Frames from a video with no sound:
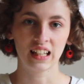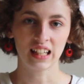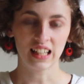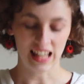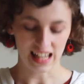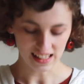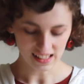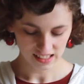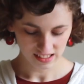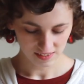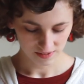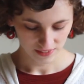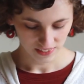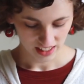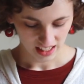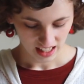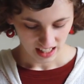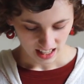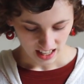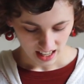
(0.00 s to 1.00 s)
Yes.
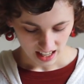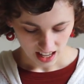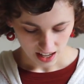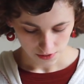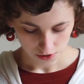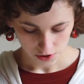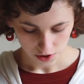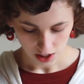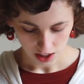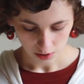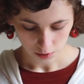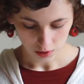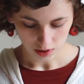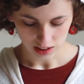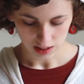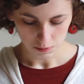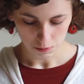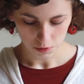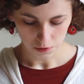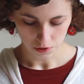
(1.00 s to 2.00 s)
Have you tried
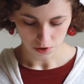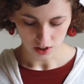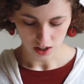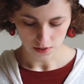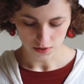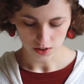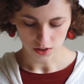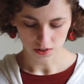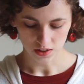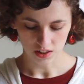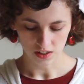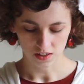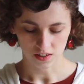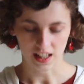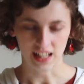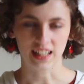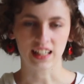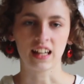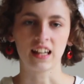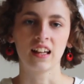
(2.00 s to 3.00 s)
quilting before? If so, do you
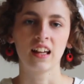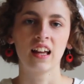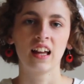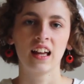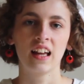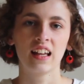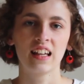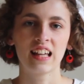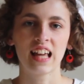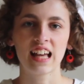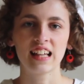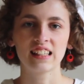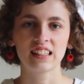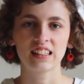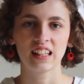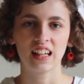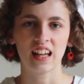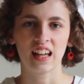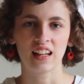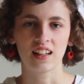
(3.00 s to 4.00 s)
like it?
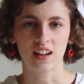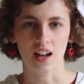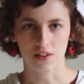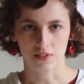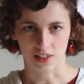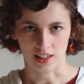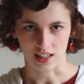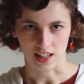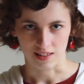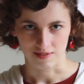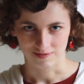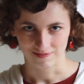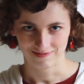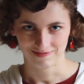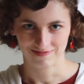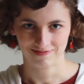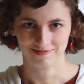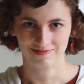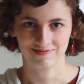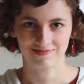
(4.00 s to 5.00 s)
Yes and not really.
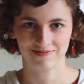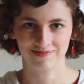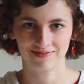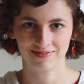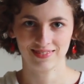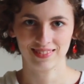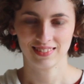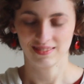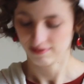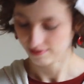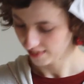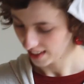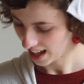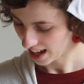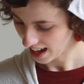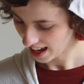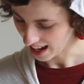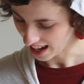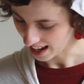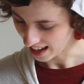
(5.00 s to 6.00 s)

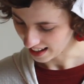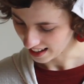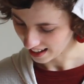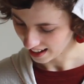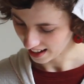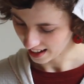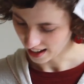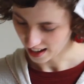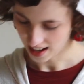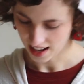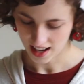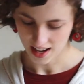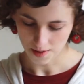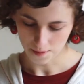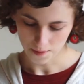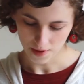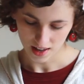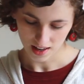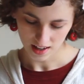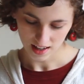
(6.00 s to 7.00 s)
And I
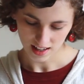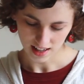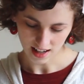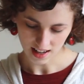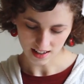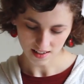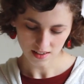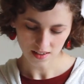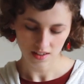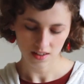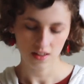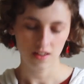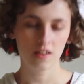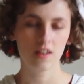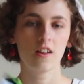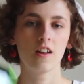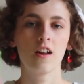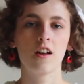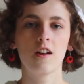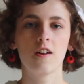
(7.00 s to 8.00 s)
am done.
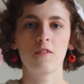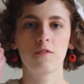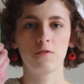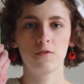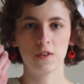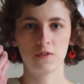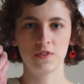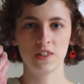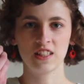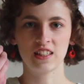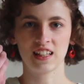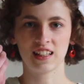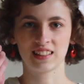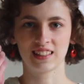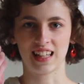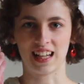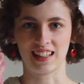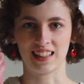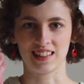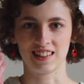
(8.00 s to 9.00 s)
56
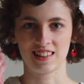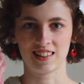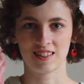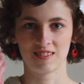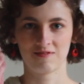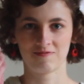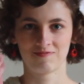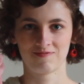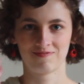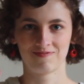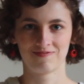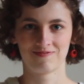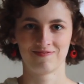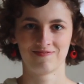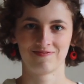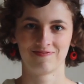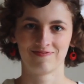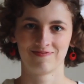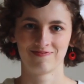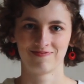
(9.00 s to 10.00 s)
seconds.
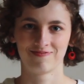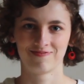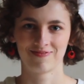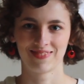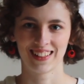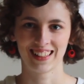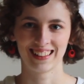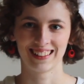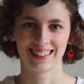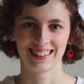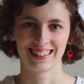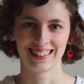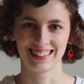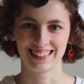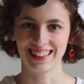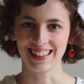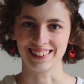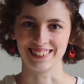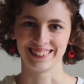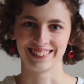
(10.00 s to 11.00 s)

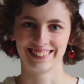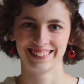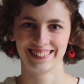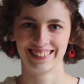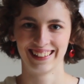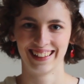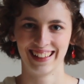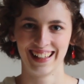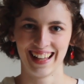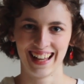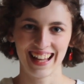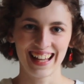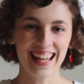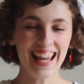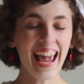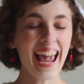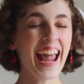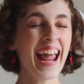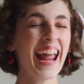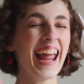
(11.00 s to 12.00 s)
So,
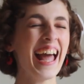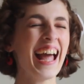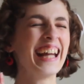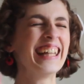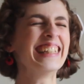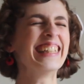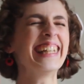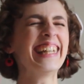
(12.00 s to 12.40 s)
yay!